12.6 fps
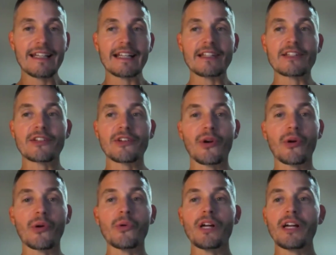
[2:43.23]
And
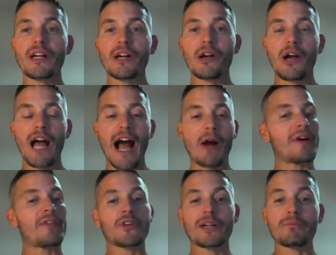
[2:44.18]
so,
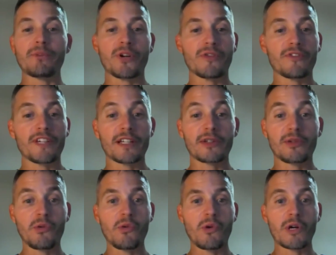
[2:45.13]
however imperfect
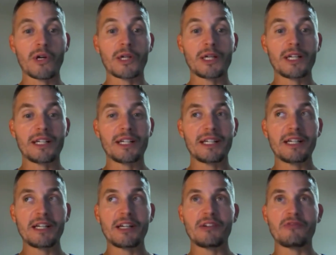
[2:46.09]
or
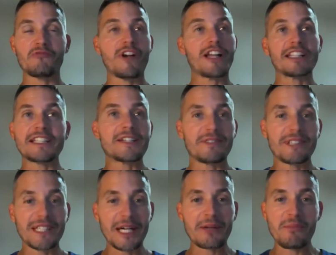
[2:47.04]

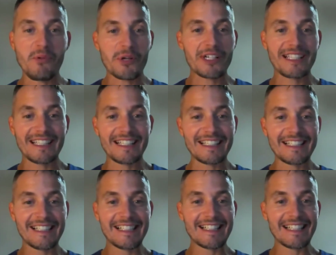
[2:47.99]
relatively unimportant it
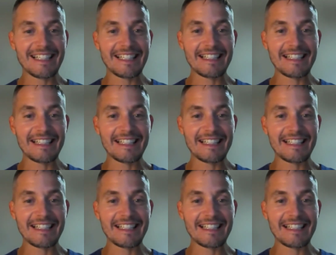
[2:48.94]
is,